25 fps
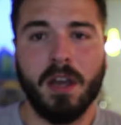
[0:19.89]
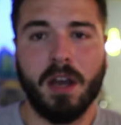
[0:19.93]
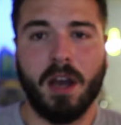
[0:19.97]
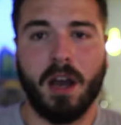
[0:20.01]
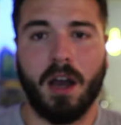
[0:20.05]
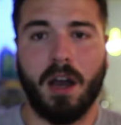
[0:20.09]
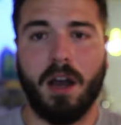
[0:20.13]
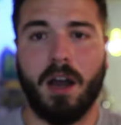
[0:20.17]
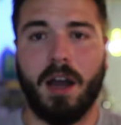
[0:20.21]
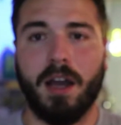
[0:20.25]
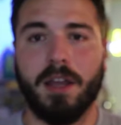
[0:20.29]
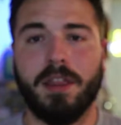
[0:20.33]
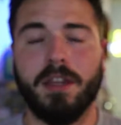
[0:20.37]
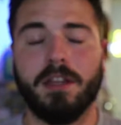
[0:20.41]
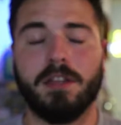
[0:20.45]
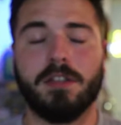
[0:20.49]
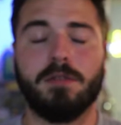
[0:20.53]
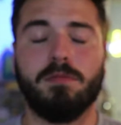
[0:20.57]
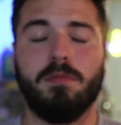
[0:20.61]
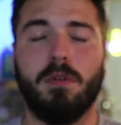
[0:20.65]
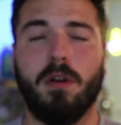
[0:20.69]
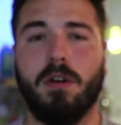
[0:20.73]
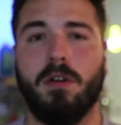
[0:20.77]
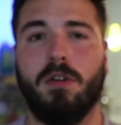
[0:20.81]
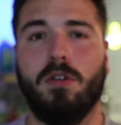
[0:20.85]
I think
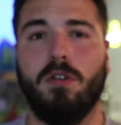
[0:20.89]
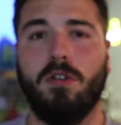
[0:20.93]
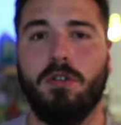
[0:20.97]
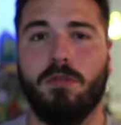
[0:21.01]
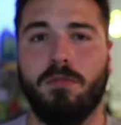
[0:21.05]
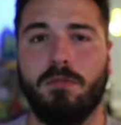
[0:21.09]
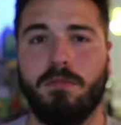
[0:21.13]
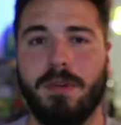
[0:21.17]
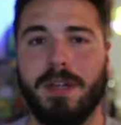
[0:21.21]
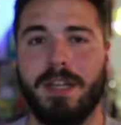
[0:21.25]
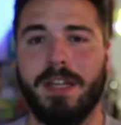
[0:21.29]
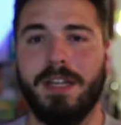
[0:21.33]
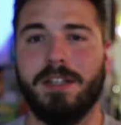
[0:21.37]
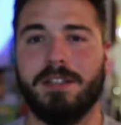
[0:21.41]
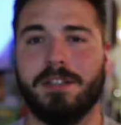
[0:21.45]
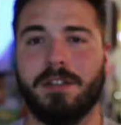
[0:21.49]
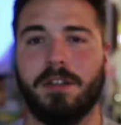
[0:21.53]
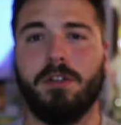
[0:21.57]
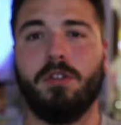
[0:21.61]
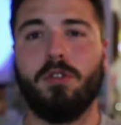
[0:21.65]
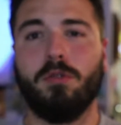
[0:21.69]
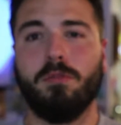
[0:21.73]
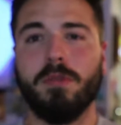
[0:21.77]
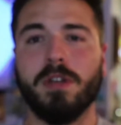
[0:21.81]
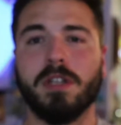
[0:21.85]
smart home is a
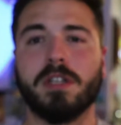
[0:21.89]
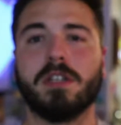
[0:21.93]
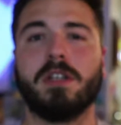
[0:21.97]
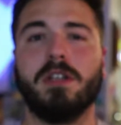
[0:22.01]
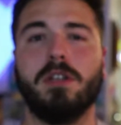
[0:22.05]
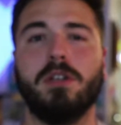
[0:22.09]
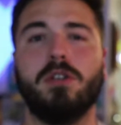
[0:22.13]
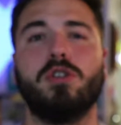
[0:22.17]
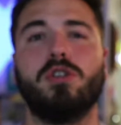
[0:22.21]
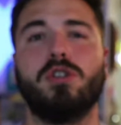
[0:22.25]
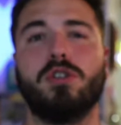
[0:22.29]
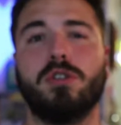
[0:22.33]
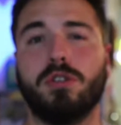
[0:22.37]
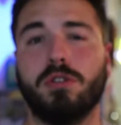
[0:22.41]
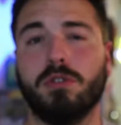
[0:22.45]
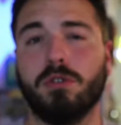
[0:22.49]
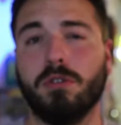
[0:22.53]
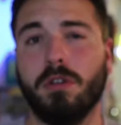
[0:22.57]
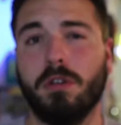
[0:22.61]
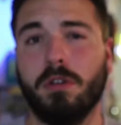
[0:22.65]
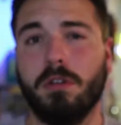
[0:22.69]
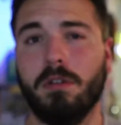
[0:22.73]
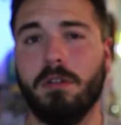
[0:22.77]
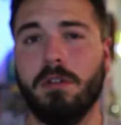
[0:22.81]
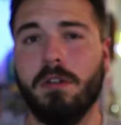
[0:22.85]
little
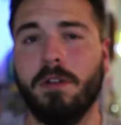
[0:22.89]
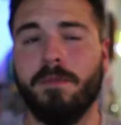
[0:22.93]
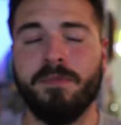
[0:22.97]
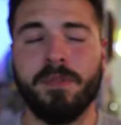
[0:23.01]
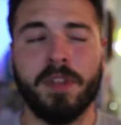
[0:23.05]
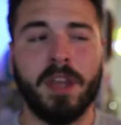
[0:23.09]
misconstrued,